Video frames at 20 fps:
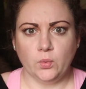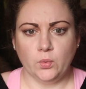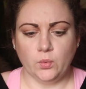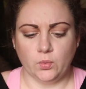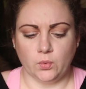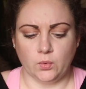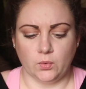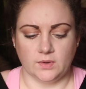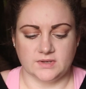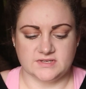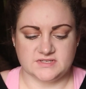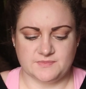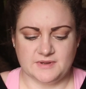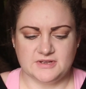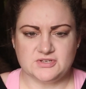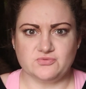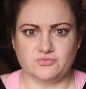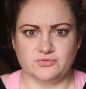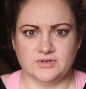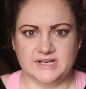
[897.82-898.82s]

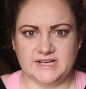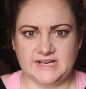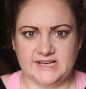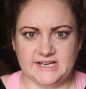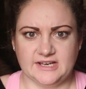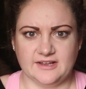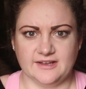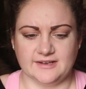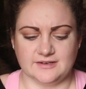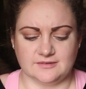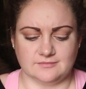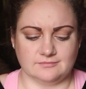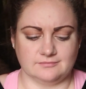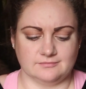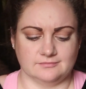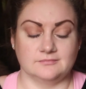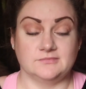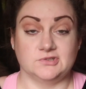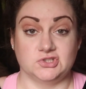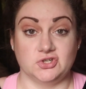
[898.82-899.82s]
smells really like
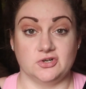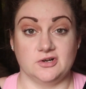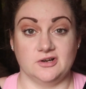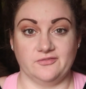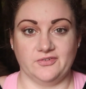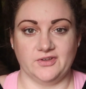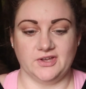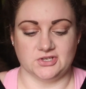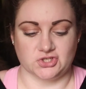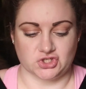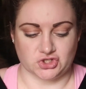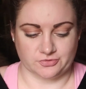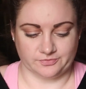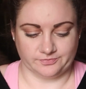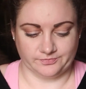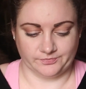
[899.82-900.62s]
chocolate fudge.